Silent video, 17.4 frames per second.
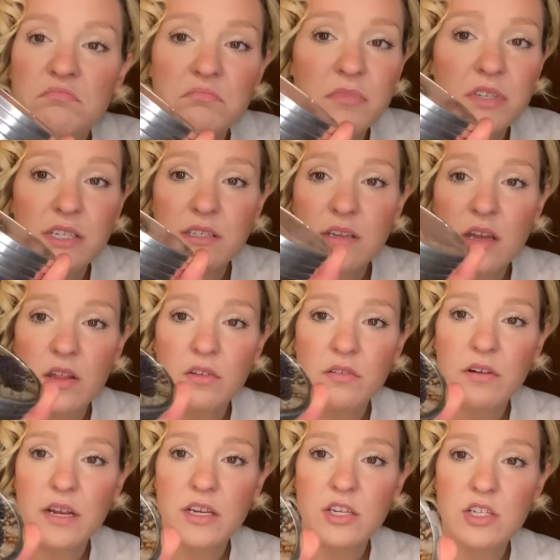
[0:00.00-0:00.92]

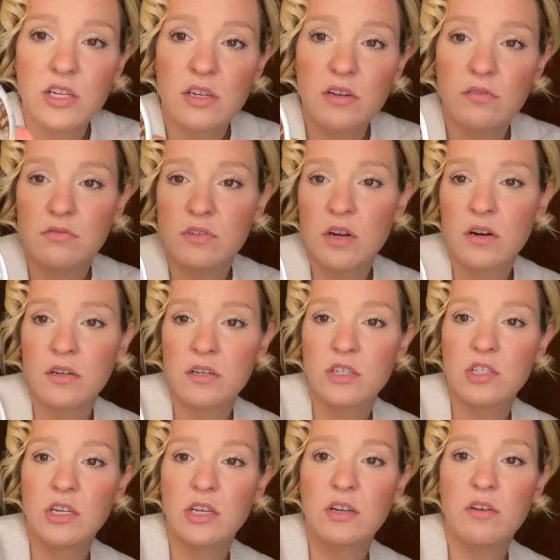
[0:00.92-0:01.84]
discoloration, no
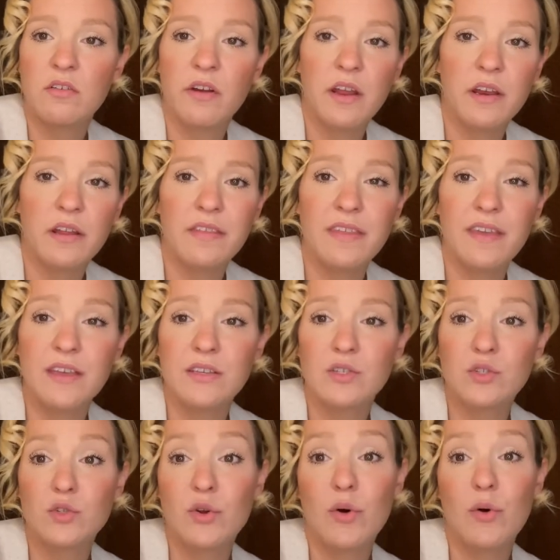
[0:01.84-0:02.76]
tarnishing, no anything.
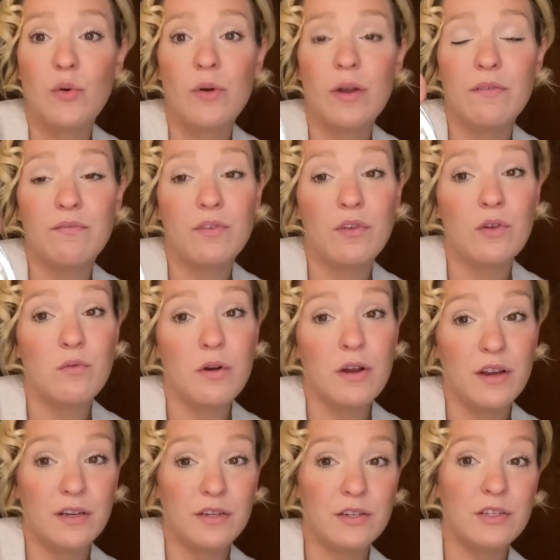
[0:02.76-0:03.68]
So if you are
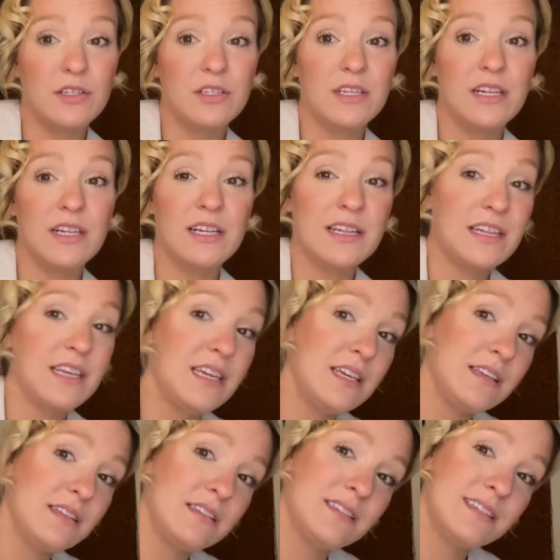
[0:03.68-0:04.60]
interested in
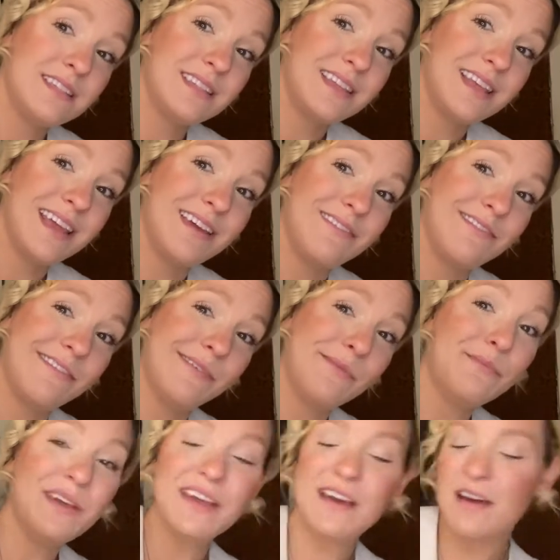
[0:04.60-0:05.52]
these, they will
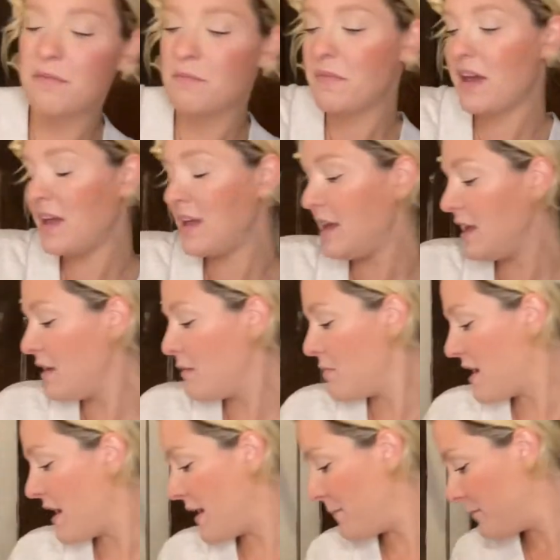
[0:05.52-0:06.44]
be on my
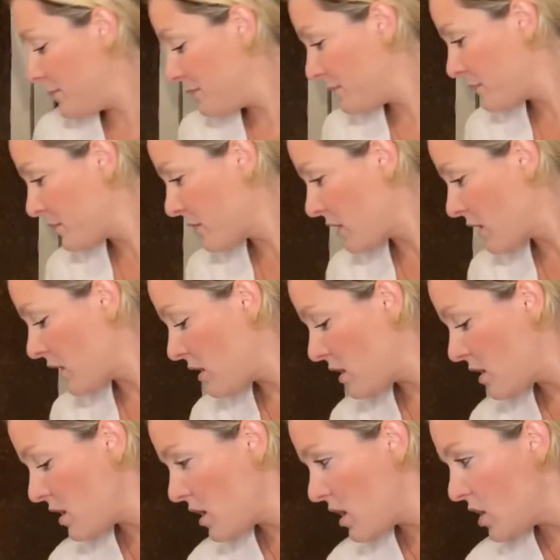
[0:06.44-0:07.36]
eBay.
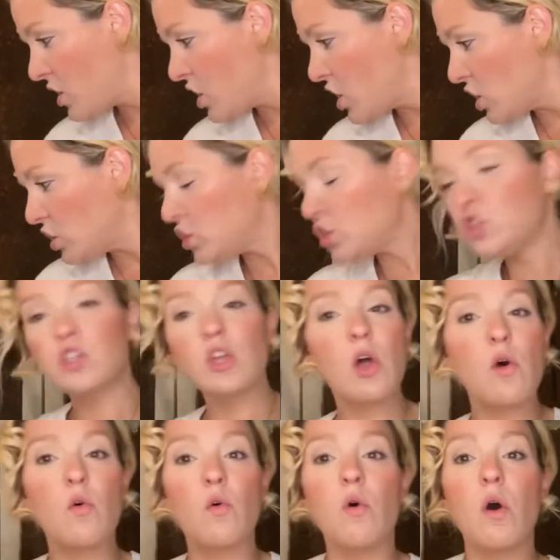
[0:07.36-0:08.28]

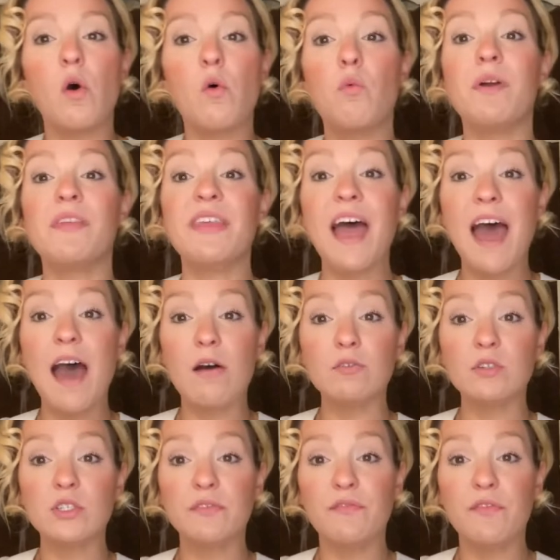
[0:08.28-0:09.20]
So
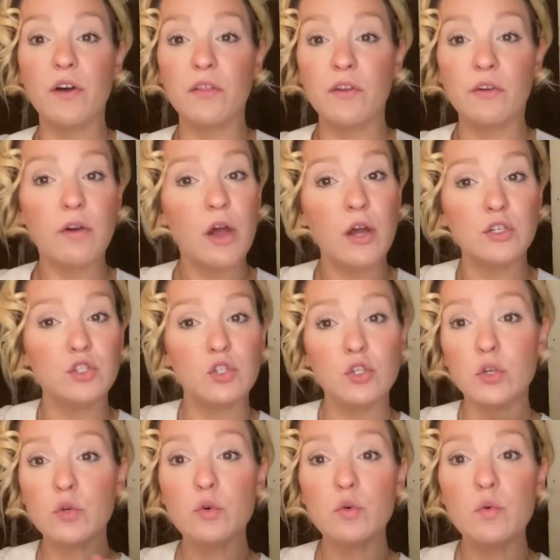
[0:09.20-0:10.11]
without further
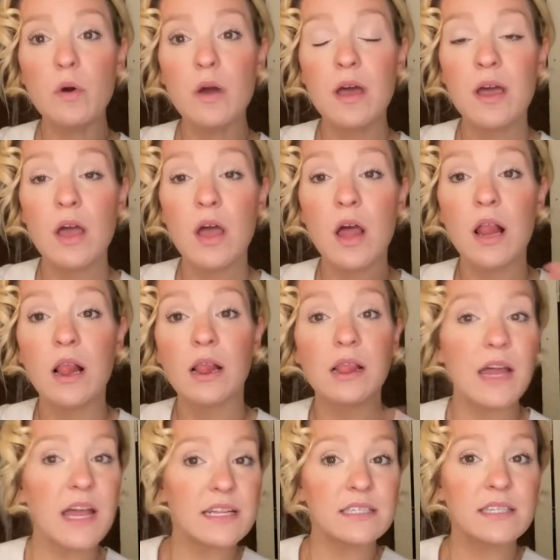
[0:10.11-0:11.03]
ado,
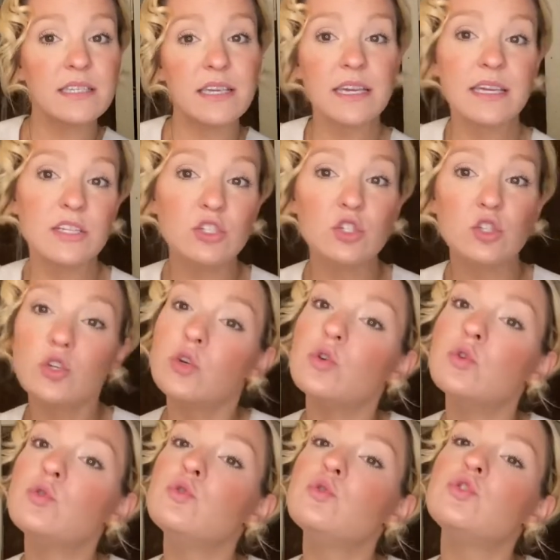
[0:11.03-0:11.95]
let's get
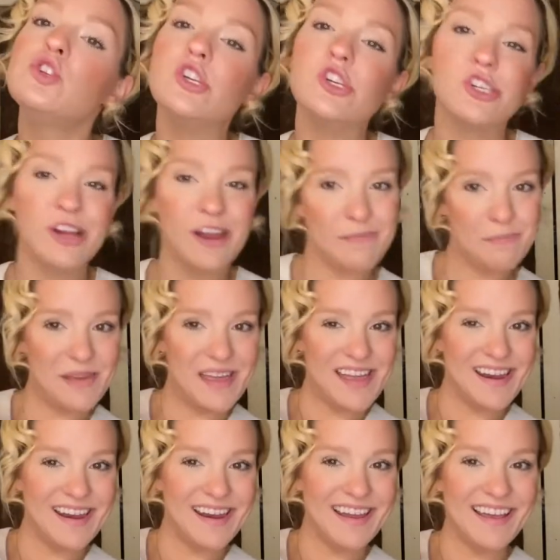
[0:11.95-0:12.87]
to
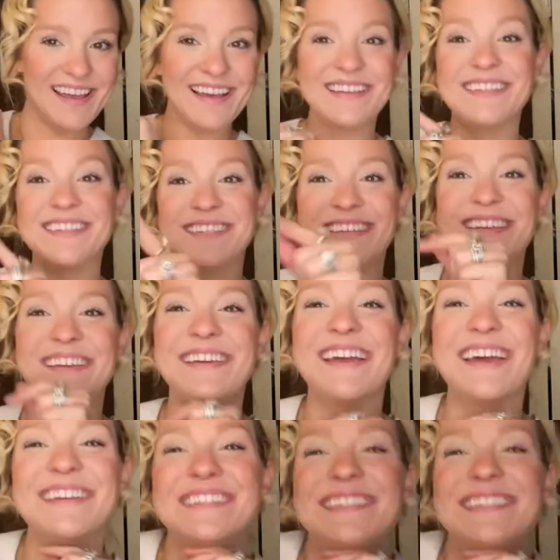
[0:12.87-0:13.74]
shopping. See you guys